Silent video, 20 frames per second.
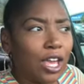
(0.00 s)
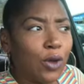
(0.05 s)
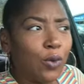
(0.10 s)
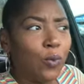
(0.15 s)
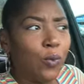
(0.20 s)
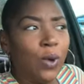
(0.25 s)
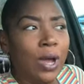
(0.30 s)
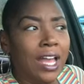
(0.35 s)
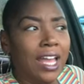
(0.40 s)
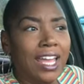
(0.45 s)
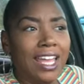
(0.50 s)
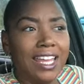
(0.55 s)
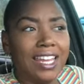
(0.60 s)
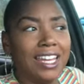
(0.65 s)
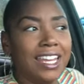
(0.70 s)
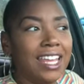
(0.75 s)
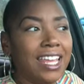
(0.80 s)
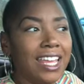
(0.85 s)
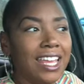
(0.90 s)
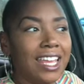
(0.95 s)

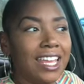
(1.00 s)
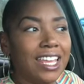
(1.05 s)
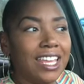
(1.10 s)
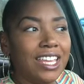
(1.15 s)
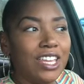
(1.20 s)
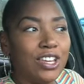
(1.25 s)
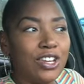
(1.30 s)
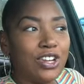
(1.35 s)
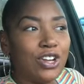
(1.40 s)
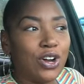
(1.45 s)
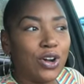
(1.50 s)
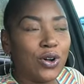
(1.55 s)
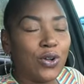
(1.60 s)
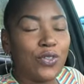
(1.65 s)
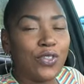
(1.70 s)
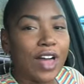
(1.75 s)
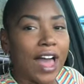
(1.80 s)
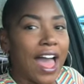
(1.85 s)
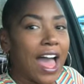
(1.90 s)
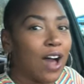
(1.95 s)
When, you know,
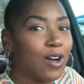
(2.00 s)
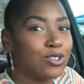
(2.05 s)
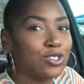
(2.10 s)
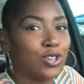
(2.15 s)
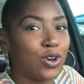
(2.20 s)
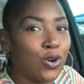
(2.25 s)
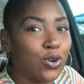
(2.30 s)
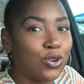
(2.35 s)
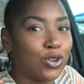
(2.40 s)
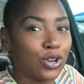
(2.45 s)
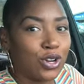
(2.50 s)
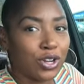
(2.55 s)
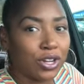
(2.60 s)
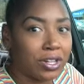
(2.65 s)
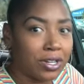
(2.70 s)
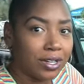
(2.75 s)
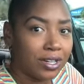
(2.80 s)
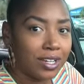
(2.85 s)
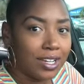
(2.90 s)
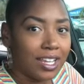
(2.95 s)
the householder
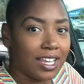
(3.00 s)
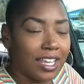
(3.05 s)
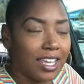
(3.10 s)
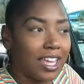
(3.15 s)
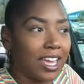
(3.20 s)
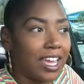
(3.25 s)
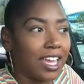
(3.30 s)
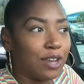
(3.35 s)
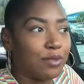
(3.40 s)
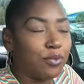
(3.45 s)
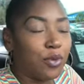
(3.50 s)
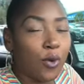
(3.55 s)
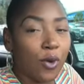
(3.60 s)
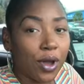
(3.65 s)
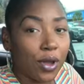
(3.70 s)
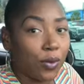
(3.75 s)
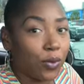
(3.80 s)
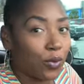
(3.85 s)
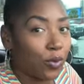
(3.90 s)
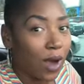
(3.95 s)
can
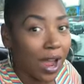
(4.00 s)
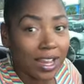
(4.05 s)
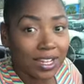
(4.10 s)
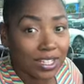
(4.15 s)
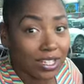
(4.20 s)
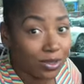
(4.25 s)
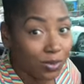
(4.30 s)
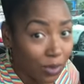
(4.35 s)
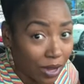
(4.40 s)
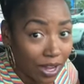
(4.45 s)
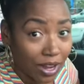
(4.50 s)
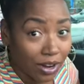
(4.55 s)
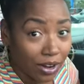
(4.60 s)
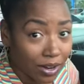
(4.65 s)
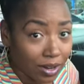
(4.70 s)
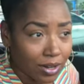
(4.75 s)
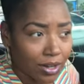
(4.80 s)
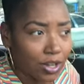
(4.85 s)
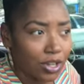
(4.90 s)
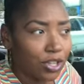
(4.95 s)
point right to where
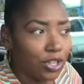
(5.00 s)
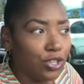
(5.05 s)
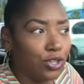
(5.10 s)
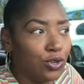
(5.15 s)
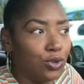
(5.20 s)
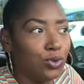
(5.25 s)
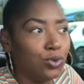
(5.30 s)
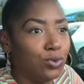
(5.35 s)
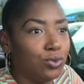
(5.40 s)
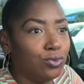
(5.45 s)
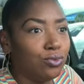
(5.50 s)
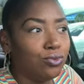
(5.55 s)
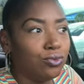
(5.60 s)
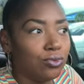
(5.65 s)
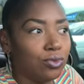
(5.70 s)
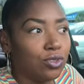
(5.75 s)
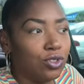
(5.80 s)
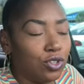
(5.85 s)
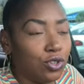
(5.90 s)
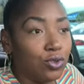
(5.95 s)
you
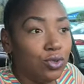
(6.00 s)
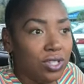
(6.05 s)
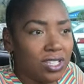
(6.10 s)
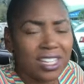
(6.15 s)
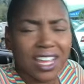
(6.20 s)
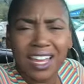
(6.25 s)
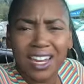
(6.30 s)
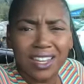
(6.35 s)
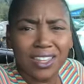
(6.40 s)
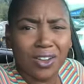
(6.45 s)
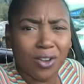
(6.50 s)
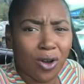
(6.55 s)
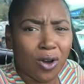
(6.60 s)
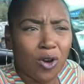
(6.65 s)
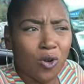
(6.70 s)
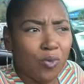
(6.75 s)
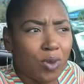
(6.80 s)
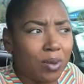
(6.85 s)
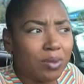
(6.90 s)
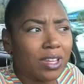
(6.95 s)
said in your
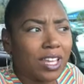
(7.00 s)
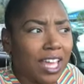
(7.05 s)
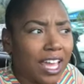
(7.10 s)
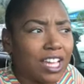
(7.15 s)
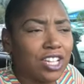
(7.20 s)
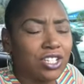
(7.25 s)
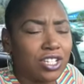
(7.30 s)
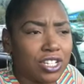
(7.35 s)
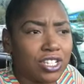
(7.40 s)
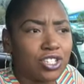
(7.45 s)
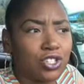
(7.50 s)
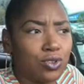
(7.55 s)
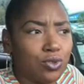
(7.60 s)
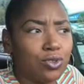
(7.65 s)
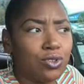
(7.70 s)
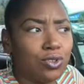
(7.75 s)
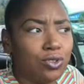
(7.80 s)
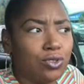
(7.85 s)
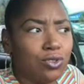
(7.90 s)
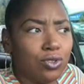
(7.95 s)
own publications
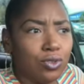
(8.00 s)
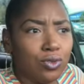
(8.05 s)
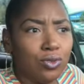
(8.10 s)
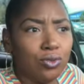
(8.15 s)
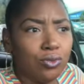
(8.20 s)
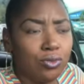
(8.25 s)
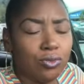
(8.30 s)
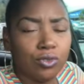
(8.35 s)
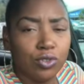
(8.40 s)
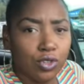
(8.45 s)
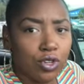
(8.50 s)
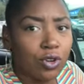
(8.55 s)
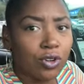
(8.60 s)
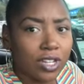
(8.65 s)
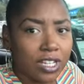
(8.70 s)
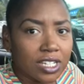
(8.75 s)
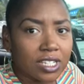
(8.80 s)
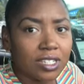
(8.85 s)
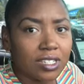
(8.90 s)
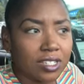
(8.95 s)
you don't
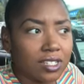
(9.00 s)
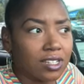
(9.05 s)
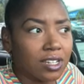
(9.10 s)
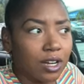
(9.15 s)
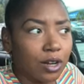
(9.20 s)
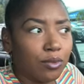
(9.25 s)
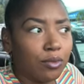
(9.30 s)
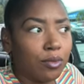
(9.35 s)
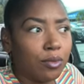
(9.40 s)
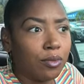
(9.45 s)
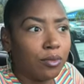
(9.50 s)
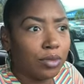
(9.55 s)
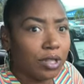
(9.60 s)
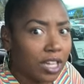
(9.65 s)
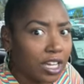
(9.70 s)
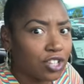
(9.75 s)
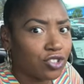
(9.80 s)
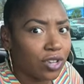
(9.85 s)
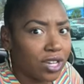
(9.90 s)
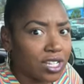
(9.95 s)
accept
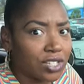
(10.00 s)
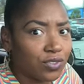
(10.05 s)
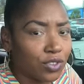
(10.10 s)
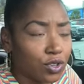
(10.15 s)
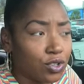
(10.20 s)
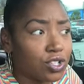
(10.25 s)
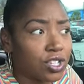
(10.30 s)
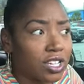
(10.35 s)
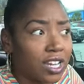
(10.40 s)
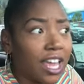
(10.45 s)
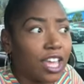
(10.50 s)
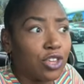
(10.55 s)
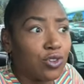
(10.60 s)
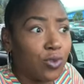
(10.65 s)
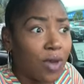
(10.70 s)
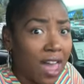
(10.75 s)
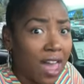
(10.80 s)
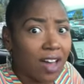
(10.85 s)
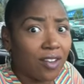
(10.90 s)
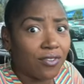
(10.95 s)
blood transfusion and you
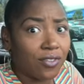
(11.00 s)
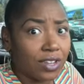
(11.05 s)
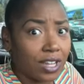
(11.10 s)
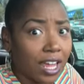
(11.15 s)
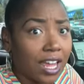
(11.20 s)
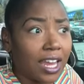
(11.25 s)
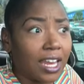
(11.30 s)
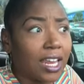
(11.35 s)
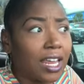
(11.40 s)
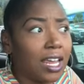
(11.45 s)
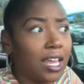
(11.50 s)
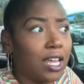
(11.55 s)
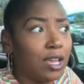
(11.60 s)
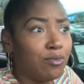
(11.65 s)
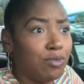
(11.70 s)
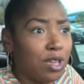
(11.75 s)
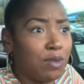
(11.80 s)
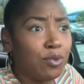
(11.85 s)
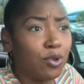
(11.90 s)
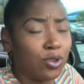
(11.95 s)
have let
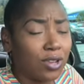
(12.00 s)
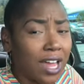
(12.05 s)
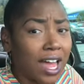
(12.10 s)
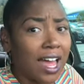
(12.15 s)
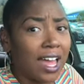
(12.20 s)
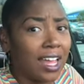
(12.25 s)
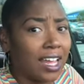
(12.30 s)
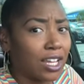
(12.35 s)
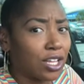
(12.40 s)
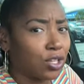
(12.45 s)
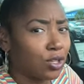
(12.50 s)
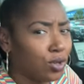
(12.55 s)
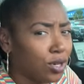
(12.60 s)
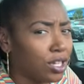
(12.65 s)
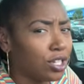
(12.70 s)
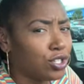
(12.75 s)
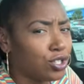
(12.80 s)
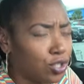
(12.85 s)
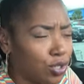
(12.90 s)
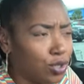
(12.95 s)
people die,
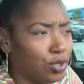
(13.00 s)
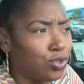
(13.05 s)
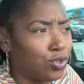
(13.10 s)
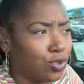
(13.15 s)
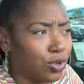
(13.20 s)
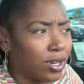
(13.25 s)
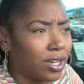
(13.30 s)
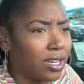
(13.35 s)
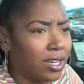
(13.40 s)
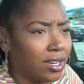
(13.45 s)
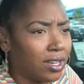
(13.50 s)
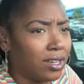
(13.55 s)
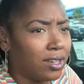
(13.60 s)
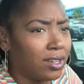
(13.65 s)
including children,